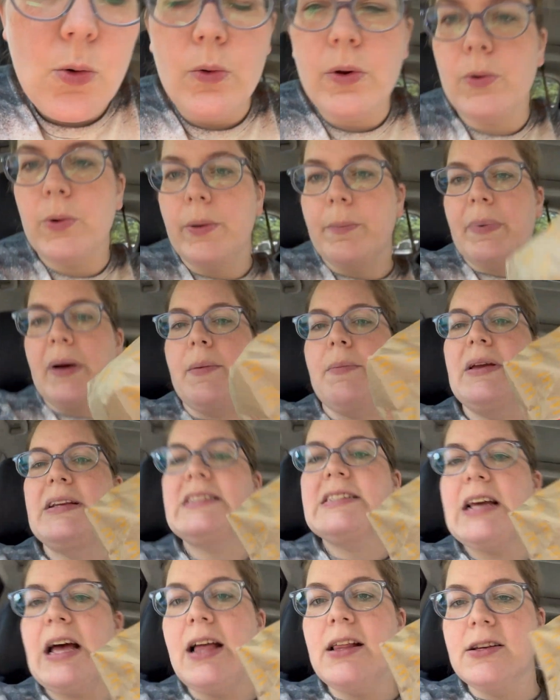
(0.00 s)
we went by
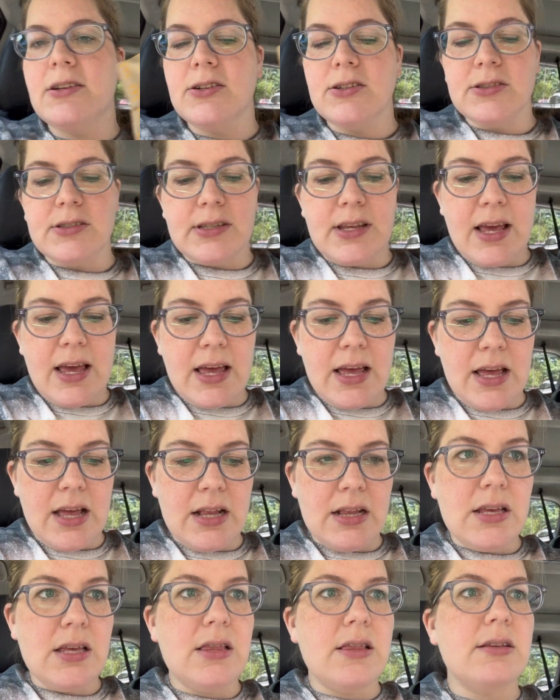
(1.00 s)
McDonald's and
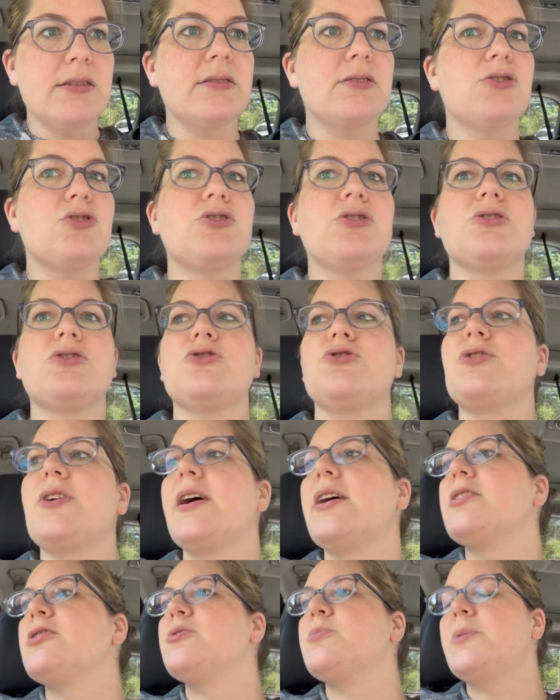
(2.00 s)
this is just
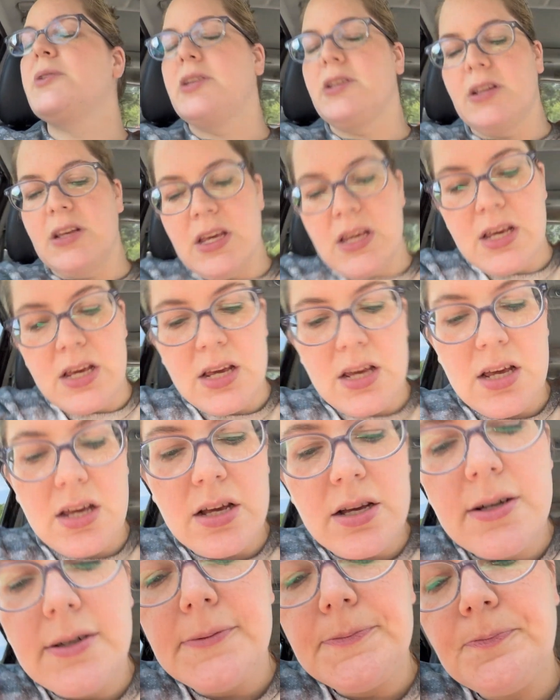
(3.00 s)
trash, but he
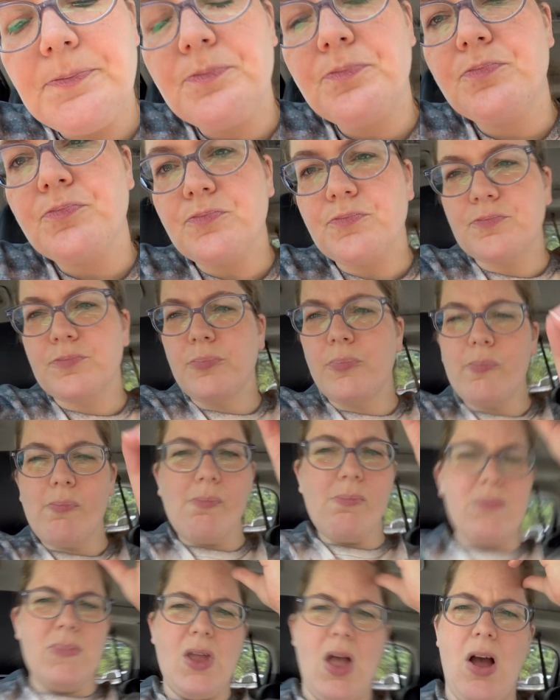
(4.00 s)

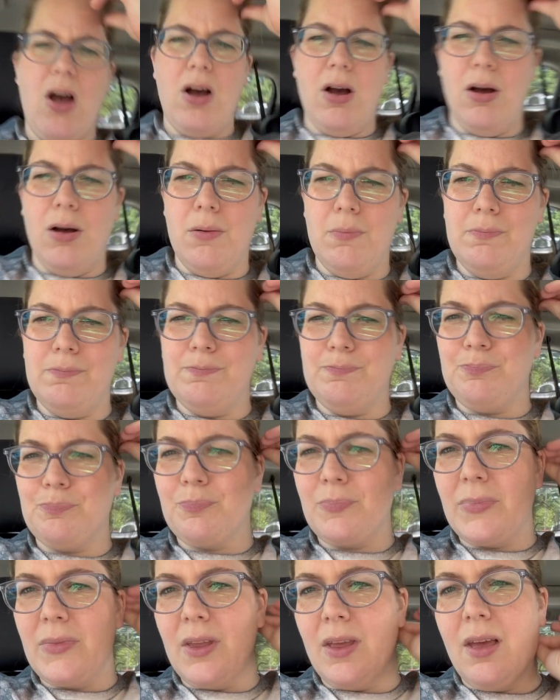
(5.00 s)
um,
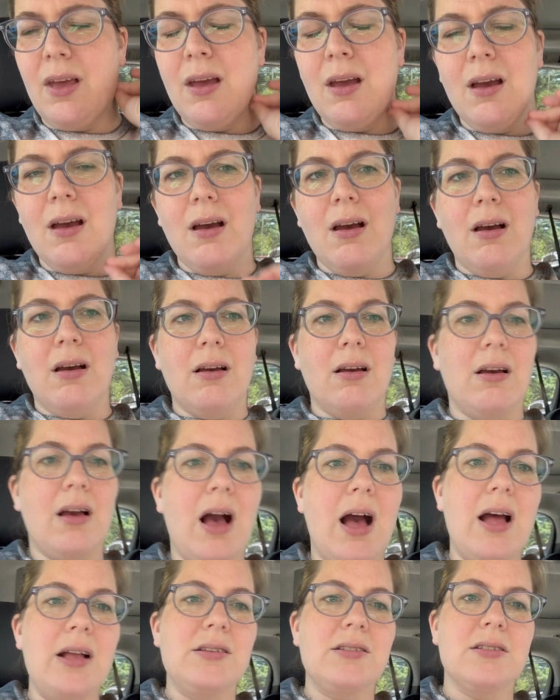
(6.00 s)

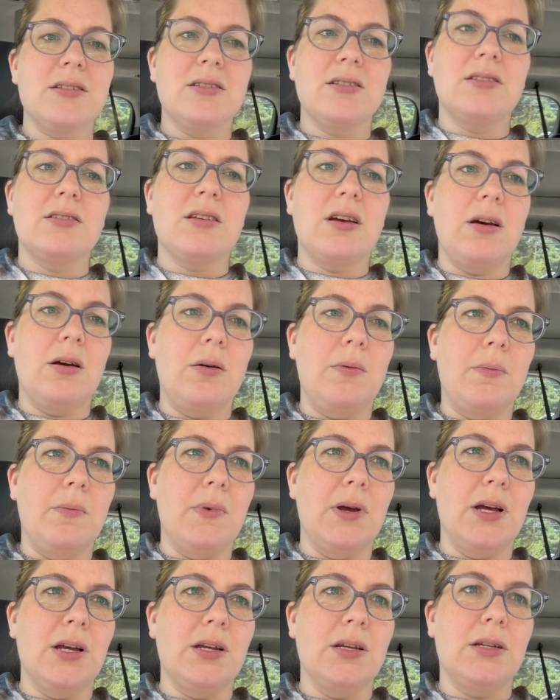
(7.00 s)
got
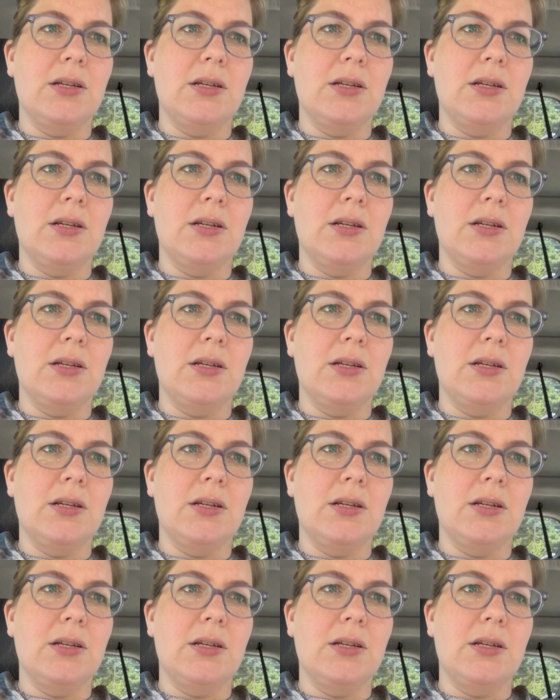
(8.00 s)
some